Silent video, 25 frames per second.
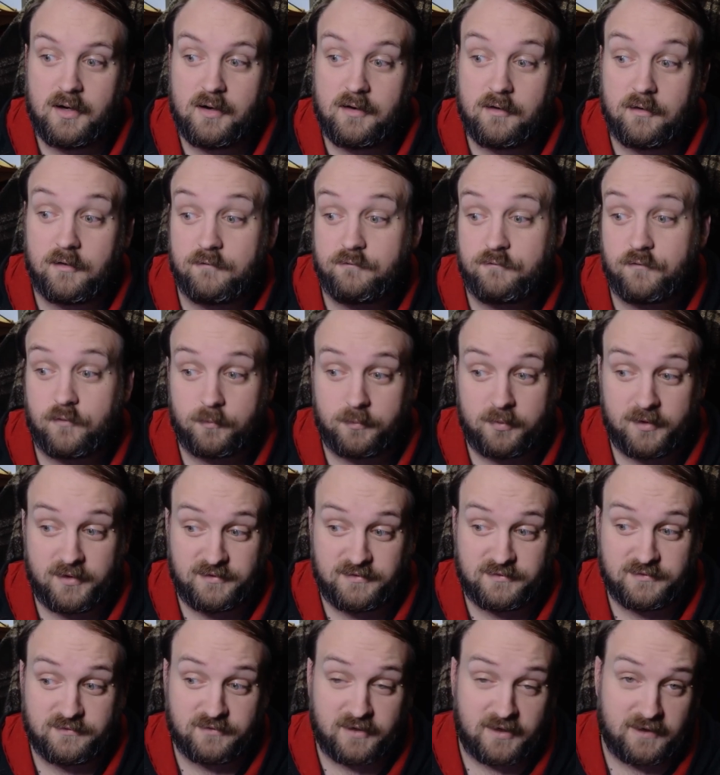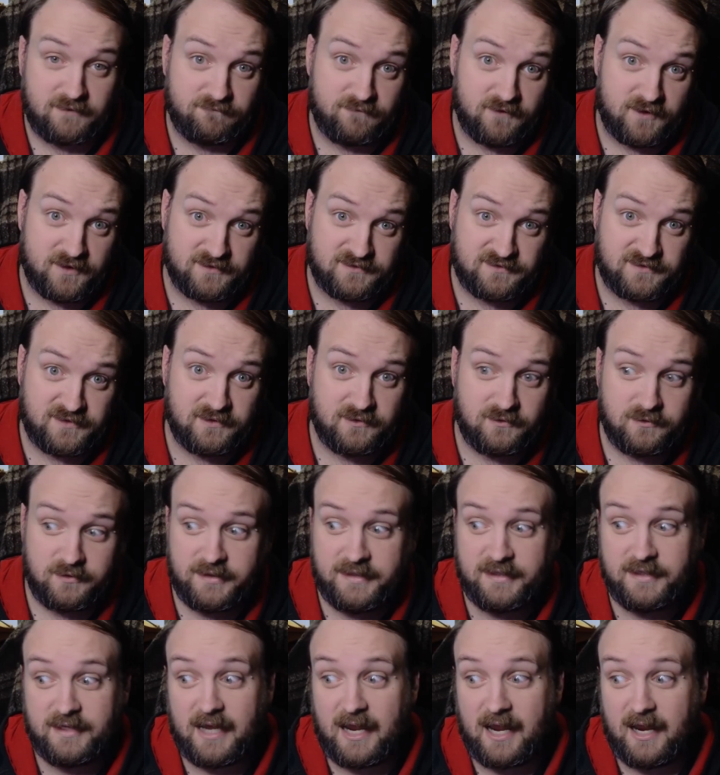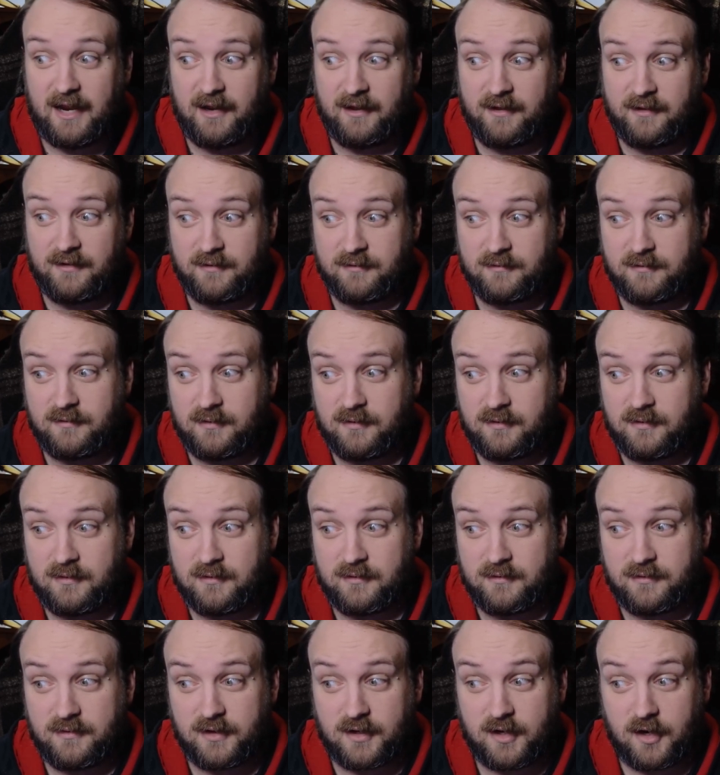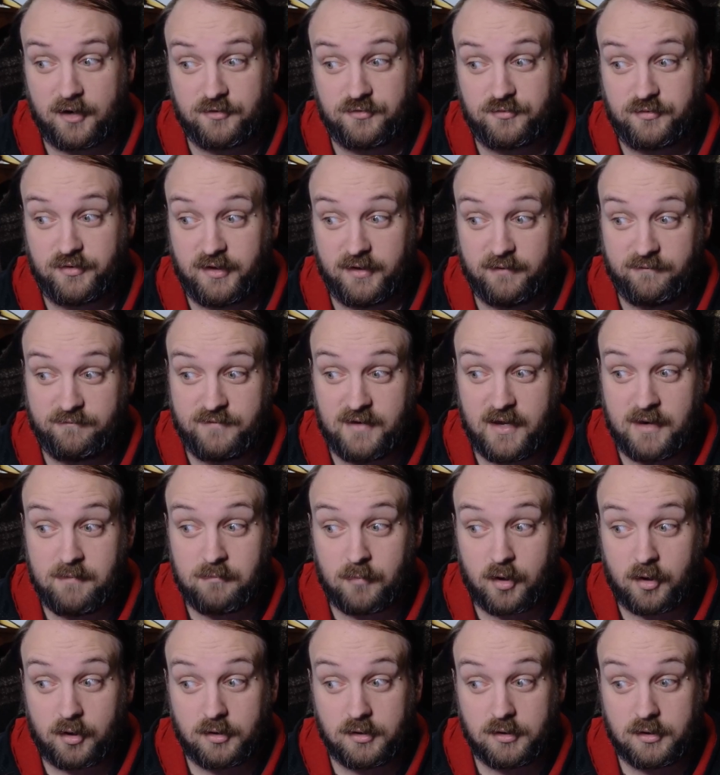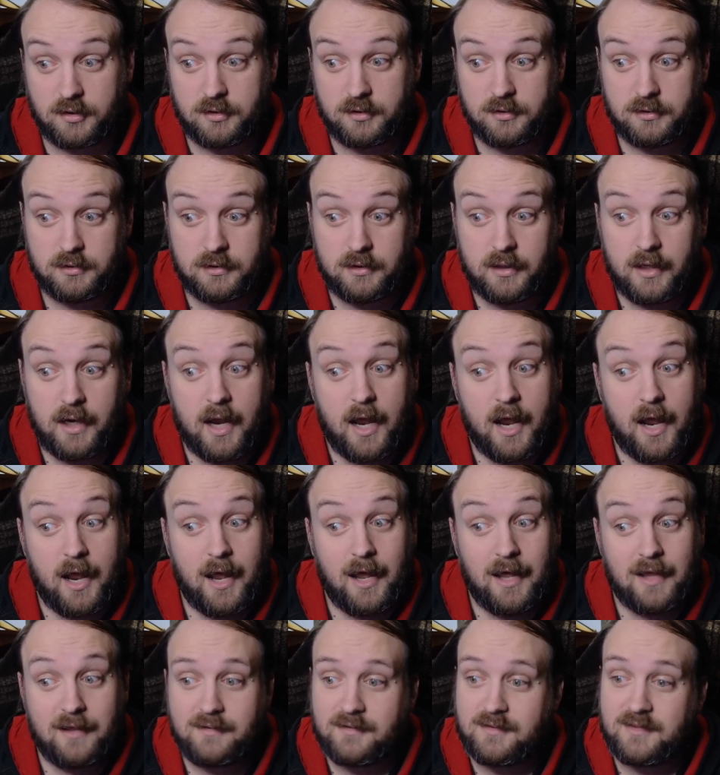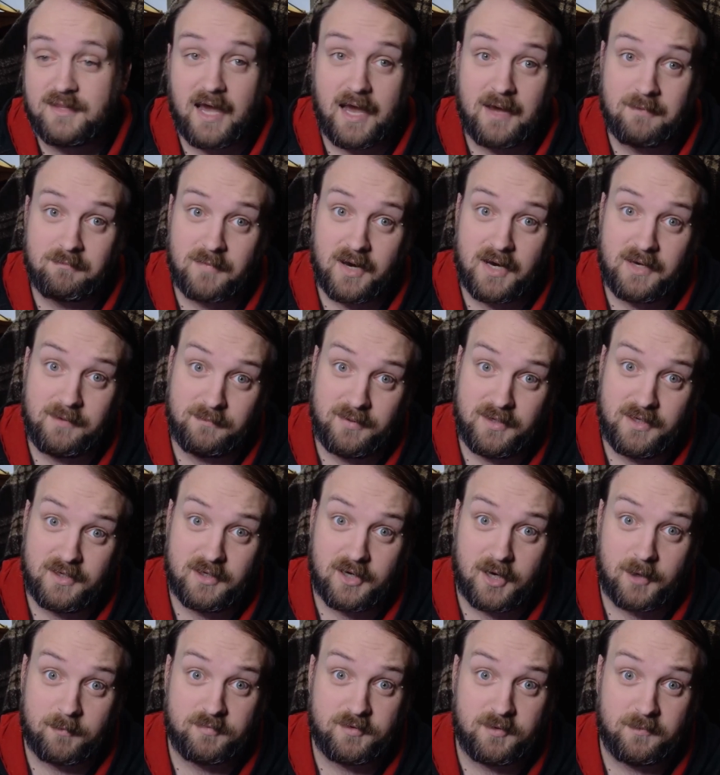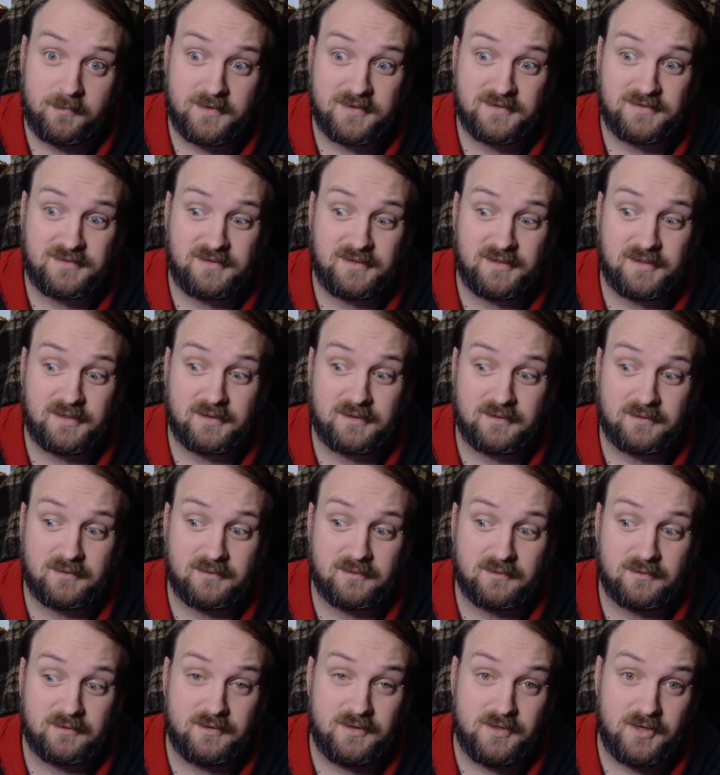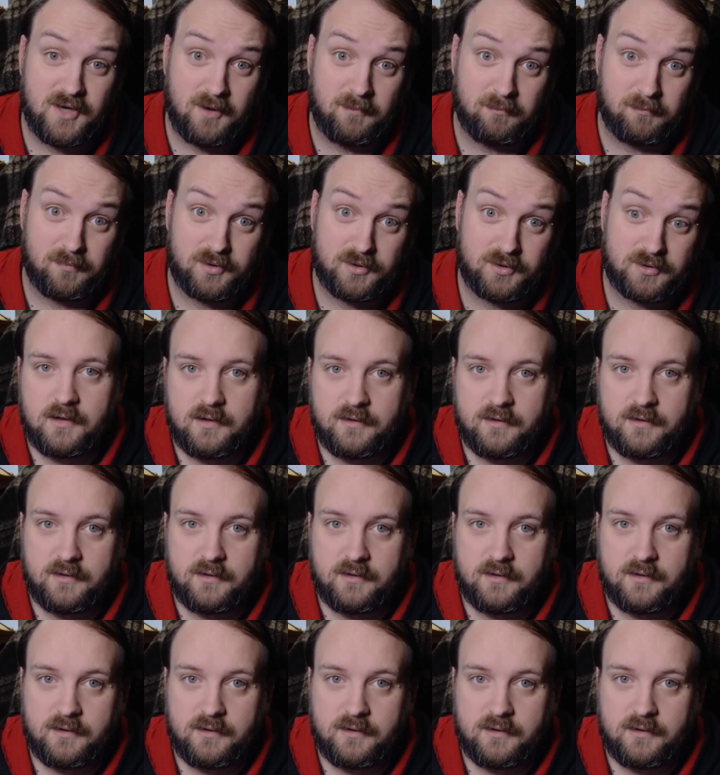For places like Venice, Italy, and the country of Denmark, that might be an optimistic number.